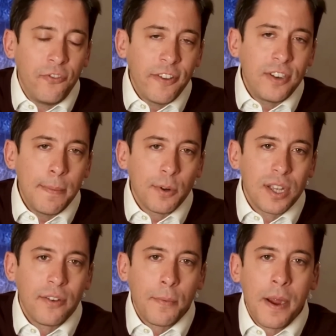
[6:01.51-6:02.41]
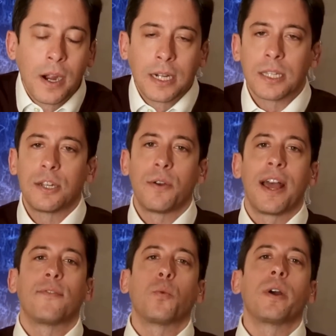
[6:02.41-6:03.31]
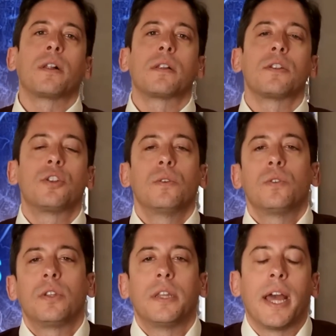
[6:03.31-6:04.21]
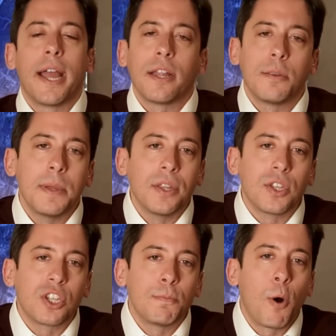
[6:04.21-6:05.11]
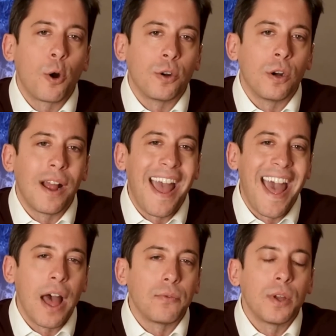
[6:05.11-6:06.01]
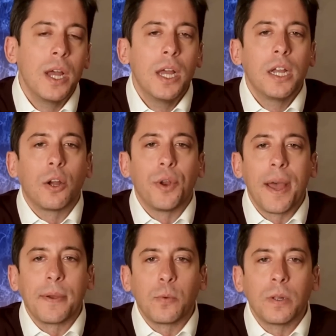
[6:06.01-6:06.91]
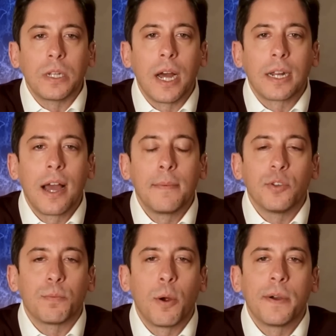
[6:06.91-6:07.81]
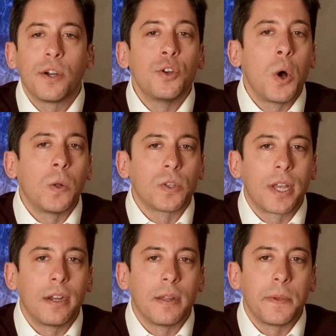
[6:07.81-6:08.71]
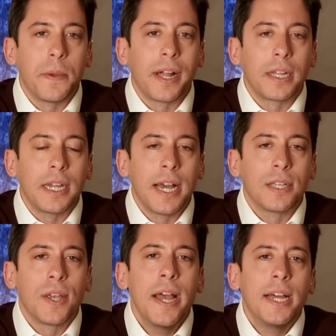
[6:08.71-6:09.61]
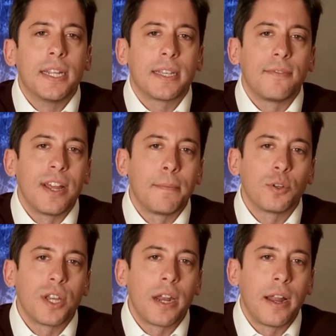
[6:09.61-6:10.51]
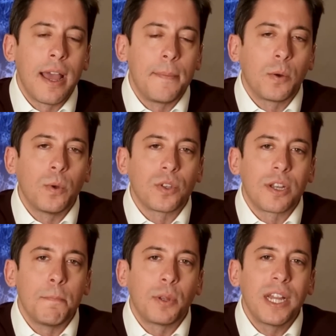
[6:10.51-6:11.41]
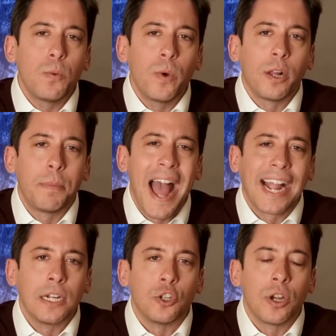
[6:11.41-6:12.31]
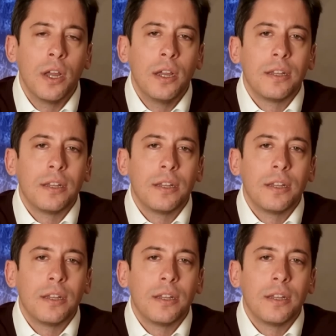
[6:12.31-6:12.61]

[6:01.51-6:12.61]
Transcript: 50% of Americans don't have a will. Choose today to be in the smarter half. Go to epicwill.com, use promo code Knowles, K-N-O-W-L-E-S, to save 10% on Epic Will's complete will package.